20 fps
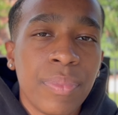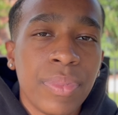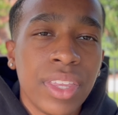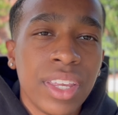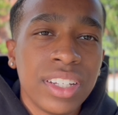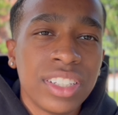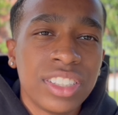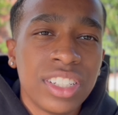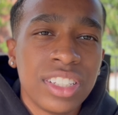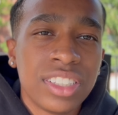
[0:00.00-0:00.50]

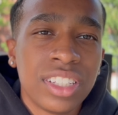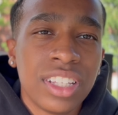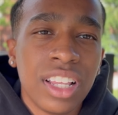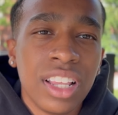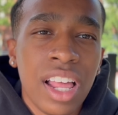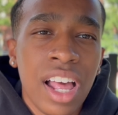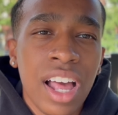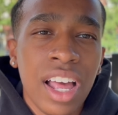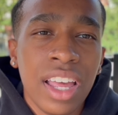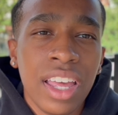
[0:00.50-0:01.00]
It's just a
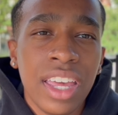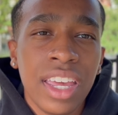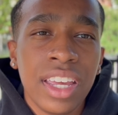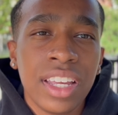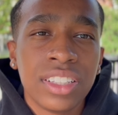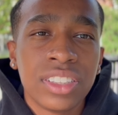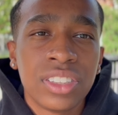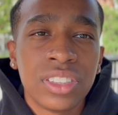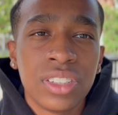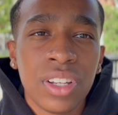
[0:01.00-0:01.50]
lot.
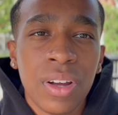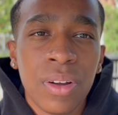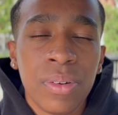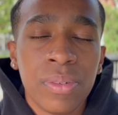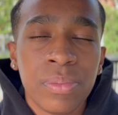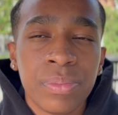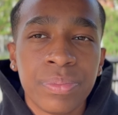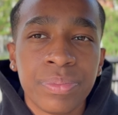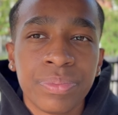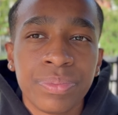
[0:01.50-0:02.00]
And so
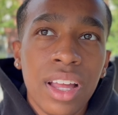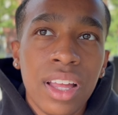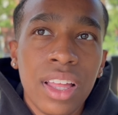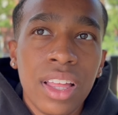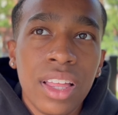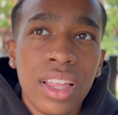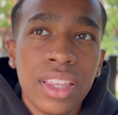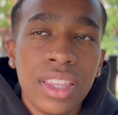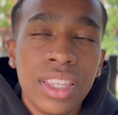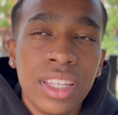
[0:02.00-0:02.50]

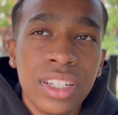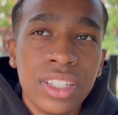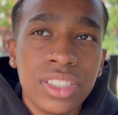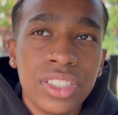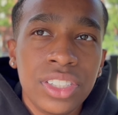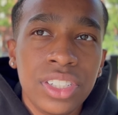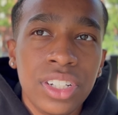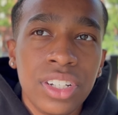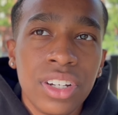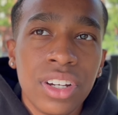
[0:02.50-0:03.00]

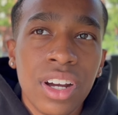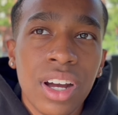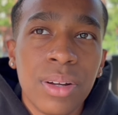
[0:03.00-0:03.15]
this year,